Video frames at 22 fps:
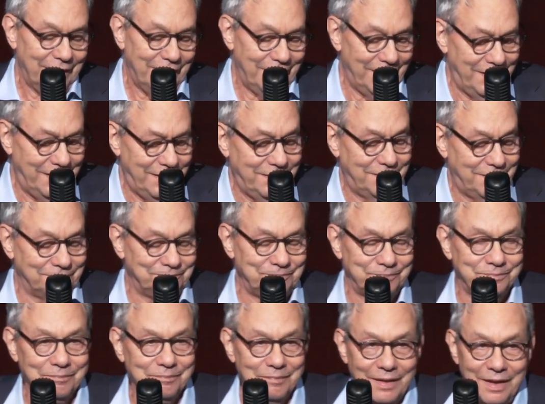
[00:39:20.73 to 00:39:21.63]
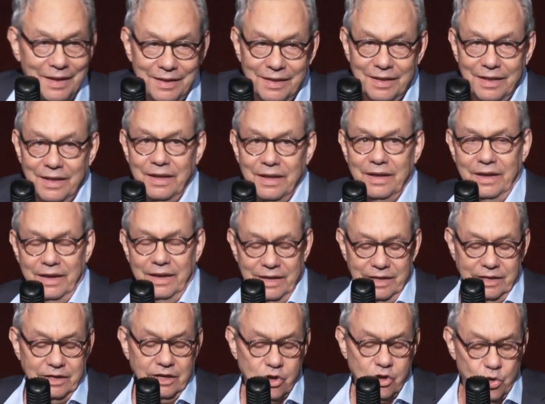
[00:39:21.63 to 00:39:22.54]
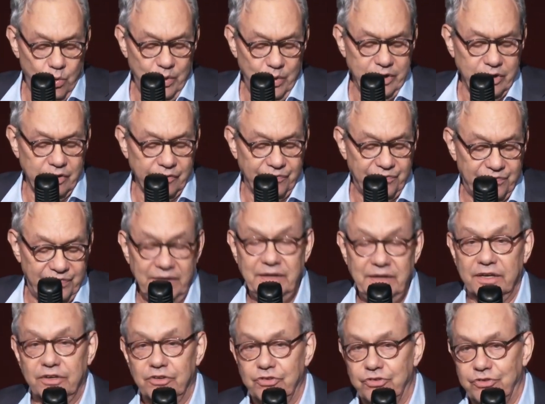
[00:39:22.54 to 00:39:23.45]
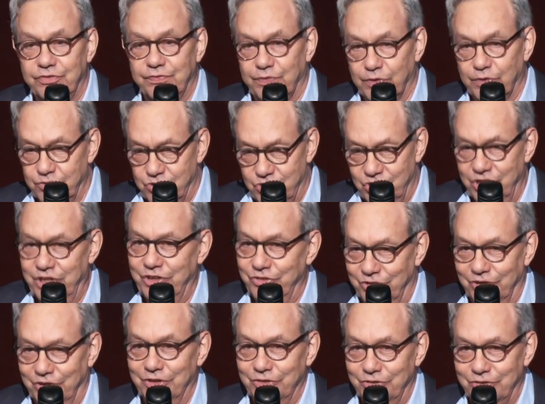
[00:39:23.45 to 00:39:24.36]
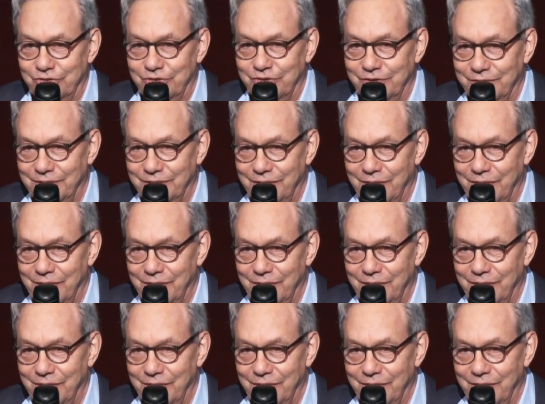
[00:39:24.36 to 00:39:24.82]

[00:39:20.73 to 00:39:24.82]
Eat a queer fetus for Jesus.